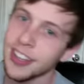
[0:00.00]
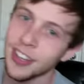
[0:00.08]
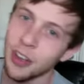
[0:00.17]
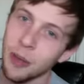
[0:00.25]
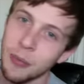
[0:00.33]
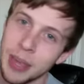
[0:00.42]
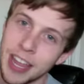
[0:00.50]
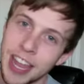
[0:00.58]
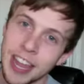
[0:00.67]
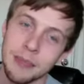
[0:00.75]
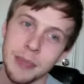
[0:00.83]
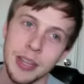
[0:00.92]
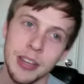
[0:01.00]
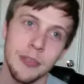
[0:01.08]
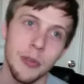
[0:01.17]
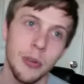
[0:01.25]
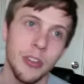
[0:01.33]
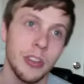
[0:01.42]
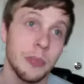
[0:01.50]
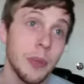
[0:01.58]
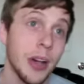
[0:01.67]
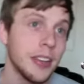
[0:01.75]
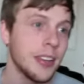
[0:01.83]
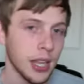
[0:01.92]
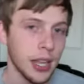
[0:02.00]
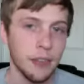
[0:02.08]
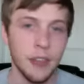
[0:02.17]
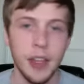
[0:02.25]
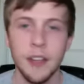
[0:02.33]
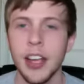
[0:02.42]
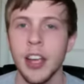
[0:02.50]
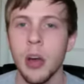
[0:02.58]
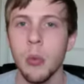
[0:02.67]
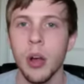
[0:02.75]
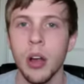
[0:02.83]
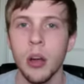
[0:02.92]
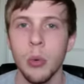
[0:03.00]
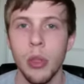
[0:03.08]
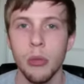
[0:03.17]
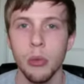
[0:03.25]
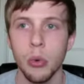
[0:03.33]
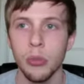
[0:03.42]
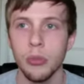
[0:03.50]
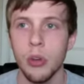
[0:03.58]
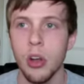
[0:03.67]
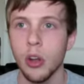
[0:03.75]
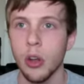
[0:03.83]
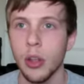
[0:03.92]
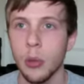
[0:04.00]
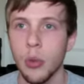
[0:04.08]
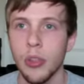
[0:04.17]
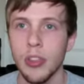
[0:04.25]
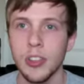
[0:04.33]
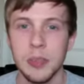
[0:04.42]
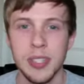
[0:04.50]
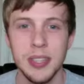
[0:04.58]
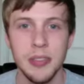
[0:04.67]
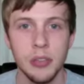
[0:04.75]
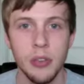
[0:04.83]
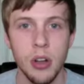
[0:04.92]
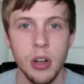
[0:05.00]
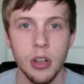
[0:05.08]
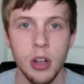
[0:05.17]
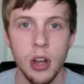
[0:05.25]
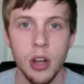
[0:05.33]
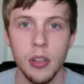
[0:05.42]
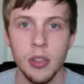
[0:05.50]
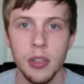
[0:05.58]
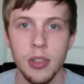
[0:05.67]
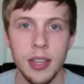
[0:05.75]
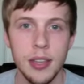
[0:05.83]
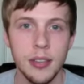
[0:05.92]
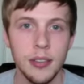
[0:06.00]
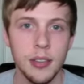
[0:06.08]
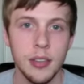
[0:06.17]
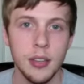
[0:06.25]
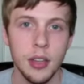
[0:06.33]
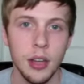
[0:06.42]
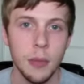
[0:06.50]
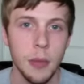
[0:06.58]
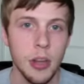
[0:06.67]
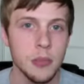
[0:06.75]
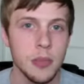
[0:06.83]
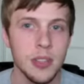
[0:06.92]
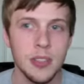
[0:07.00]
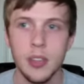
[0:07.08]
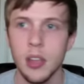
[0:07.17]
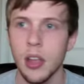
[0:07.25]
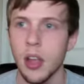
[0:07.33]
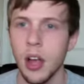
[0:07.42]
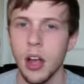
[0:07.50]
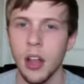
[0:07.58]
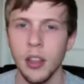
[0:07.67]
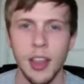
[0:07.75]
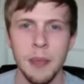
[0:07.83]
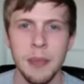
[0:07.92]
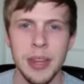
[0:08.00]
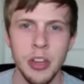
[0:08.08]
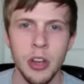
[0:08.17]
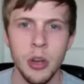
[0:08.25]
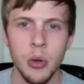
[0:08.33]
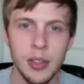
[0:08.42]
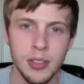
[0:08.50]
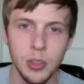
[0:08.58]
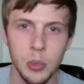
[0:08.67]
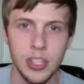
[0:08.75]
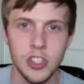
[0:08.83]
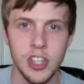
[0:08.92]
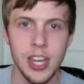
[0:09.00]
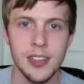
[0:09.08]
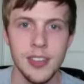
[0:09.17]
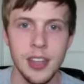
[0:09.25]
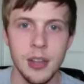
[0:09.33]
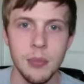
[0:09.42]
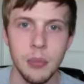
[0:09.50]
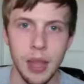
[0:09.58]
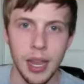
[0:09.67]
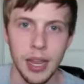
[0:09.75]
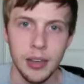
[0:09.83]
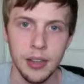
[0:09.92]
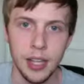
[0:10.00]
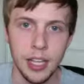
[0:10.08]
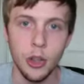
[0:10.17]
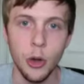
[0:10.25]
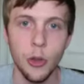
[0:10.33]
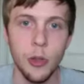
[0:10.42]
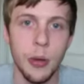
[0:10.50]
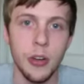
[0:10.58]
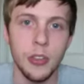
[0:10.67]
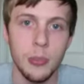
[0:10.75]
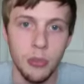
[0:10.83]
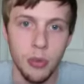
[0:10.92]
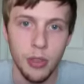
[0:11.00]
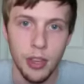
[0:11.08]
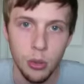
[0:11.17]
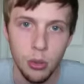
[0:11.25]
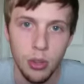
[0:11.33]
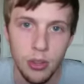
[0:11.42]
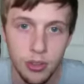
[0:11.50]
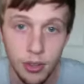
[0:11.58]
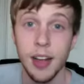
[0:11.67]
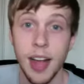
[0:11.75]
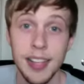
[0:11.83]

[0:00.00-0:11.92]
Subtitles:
Y'all may hate me for this, but if I got one of the rules wrong or like the specifics wrong on these punishments, let me know, and so we can change them and like alert the person before they do these.